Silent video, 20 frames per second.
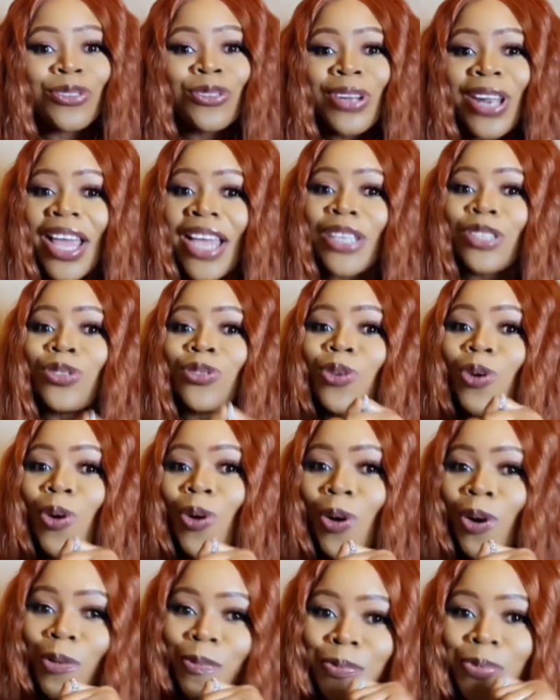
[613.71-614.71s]
Do you like to
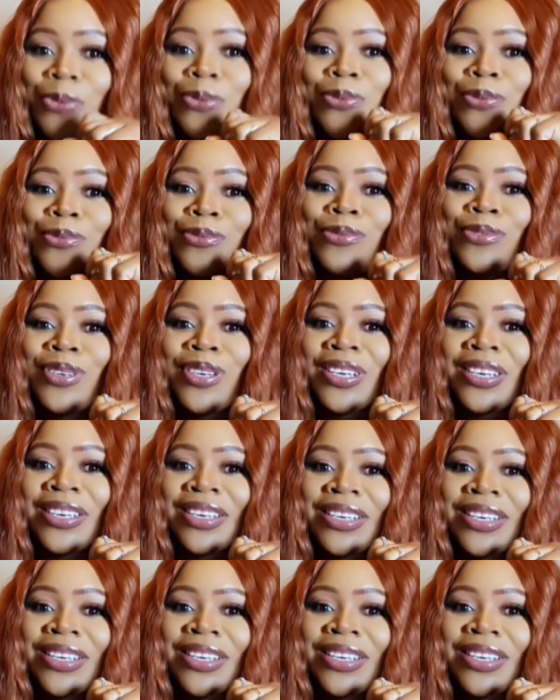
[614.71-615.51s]
open